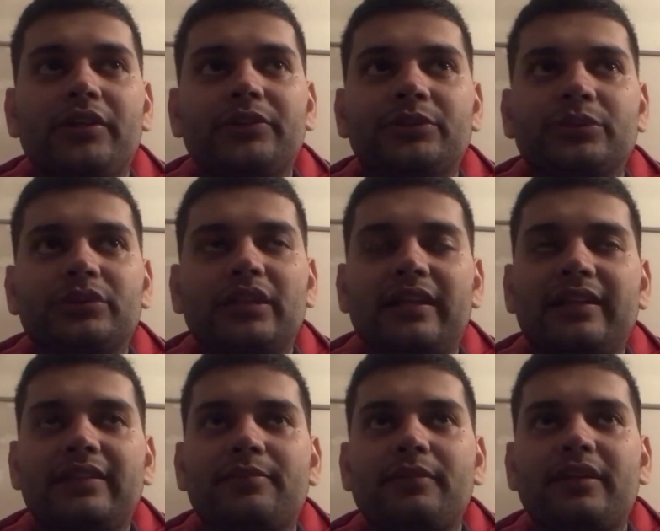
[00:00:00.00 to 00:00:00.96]
So that
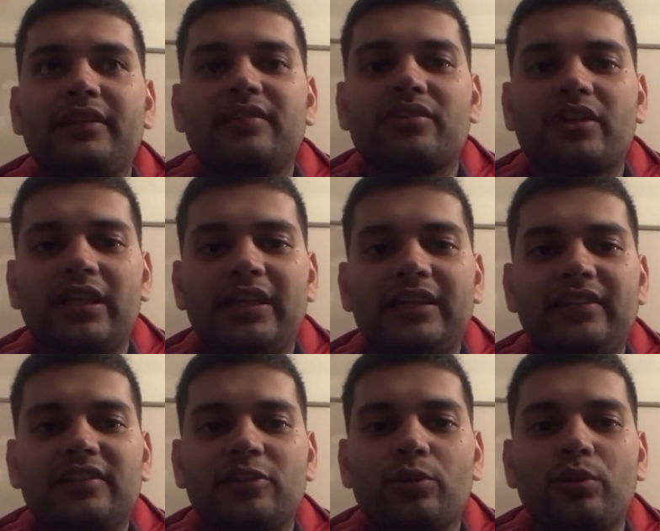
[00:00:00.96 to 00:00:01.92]
is pretty
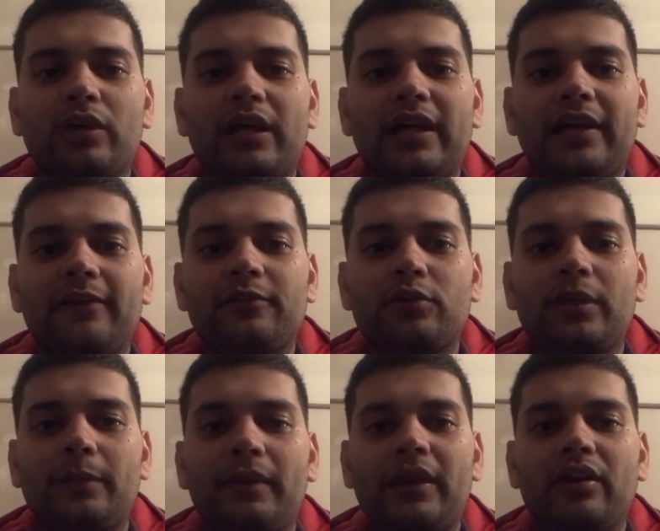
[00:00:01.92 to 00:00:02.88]
strange. So I have to
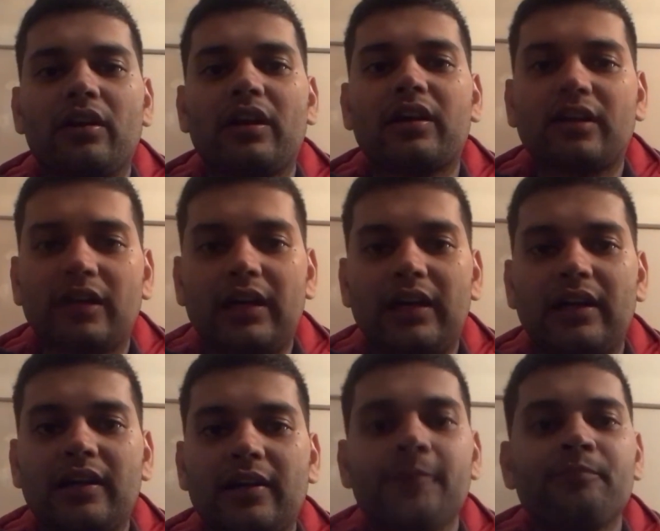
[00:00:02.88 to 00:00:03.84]
depend on a
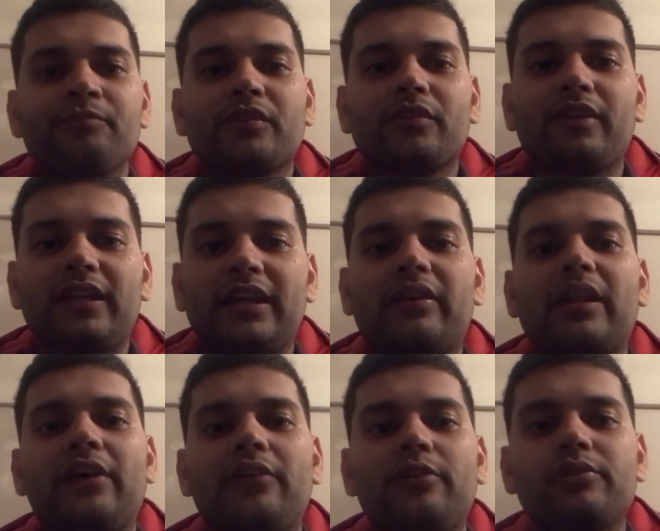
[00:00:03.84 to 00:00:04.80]
car
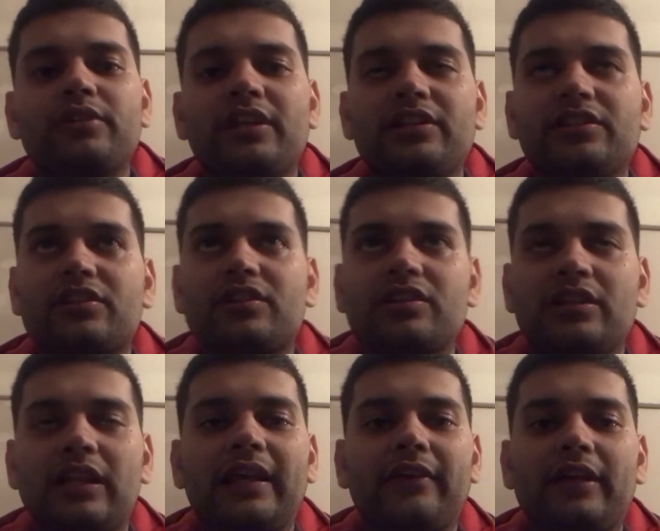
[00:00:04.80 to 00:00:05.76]
whenever I have to change,
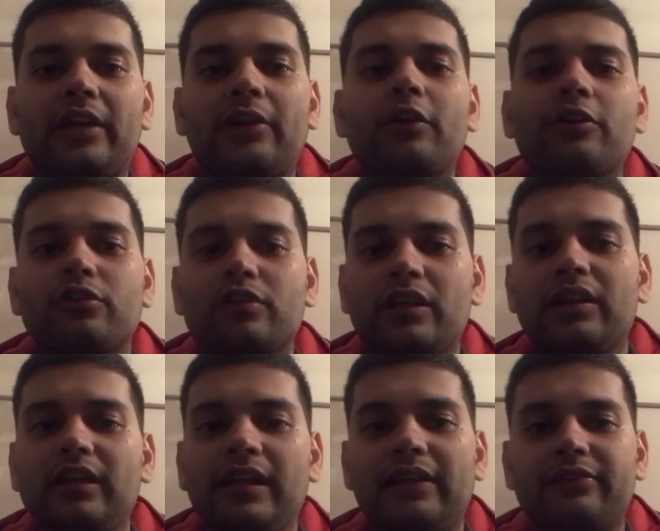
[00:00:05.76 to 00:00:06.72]
like whenever I have to
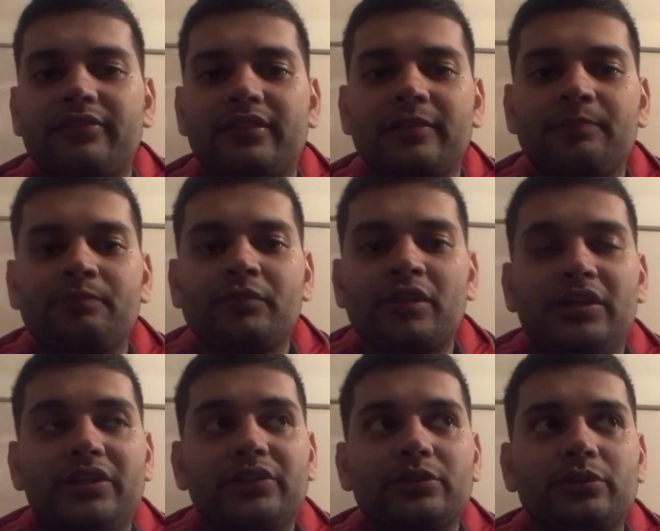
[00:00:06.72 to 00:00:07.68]
turn left.
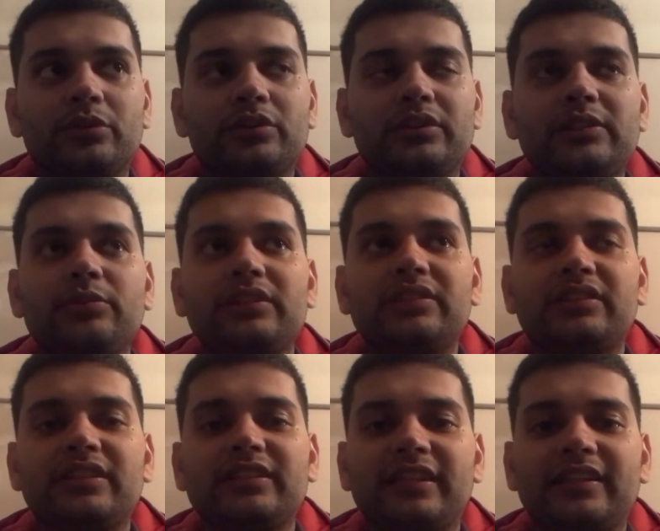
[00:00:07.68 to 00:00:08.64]
So these were the
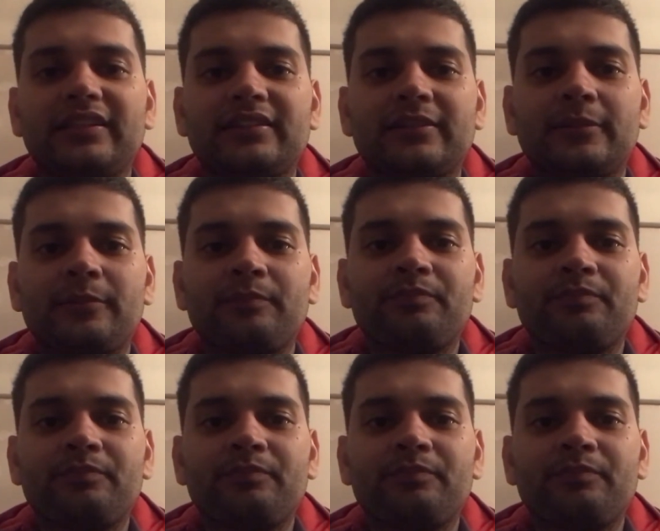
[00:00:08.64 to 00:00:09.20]
three things.